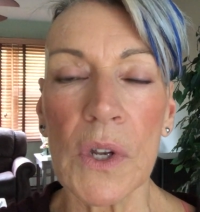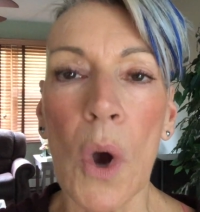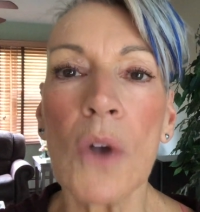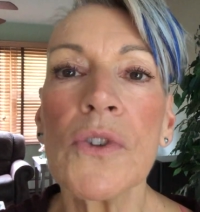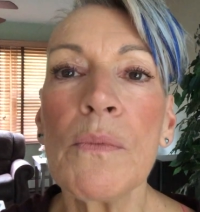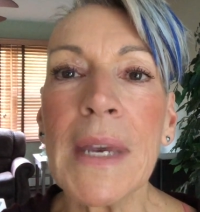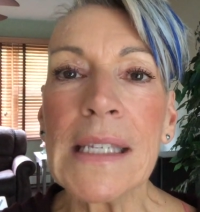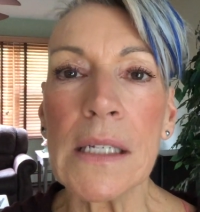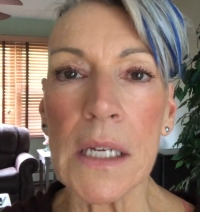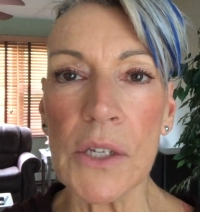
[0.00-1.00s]
It also
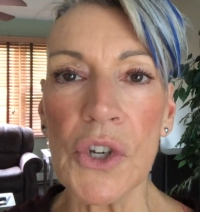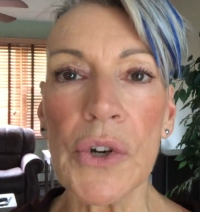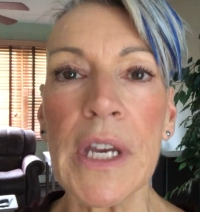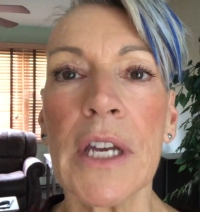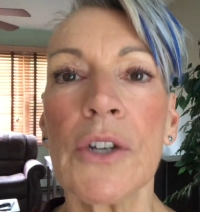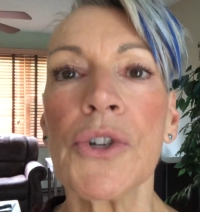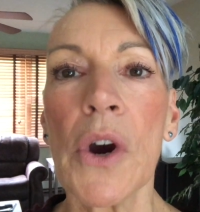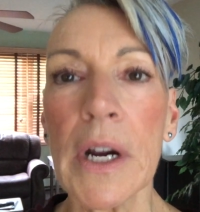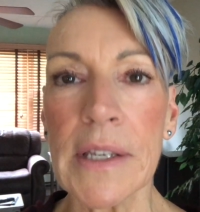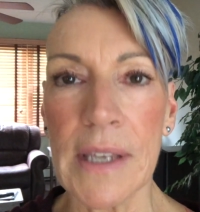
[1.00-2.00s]
makes it easier to hit your
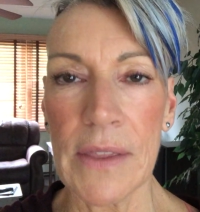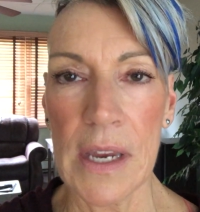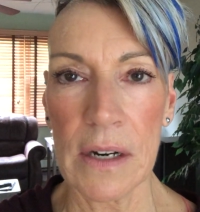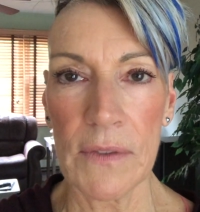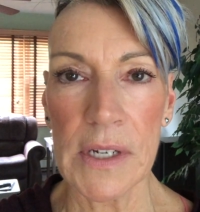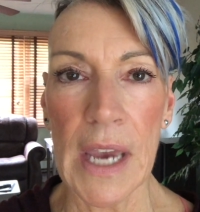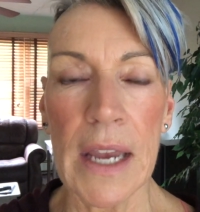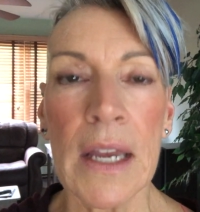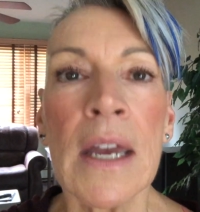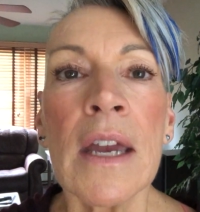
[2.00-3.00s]
targets at the end of the day.